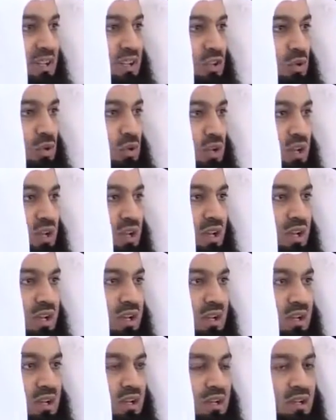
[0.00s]
you
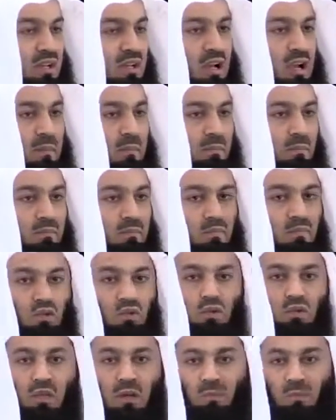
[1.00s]
hear, come
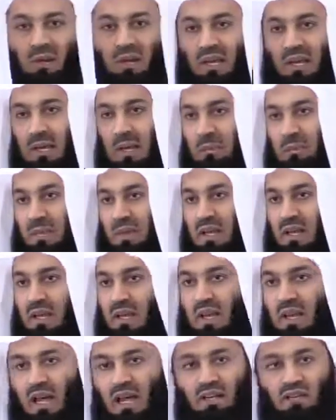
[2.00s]
to the prayer.
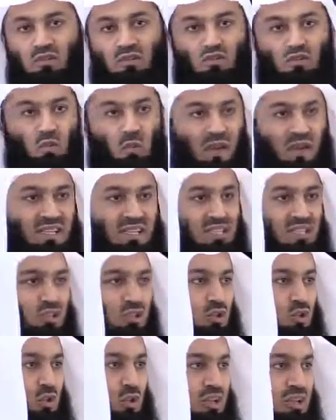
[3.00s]
And twice
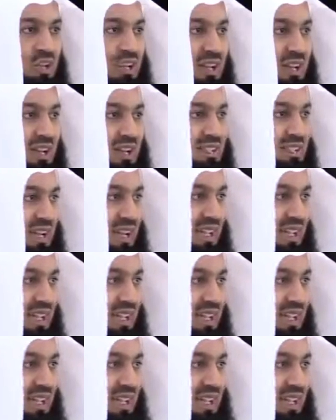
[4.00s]
you hear it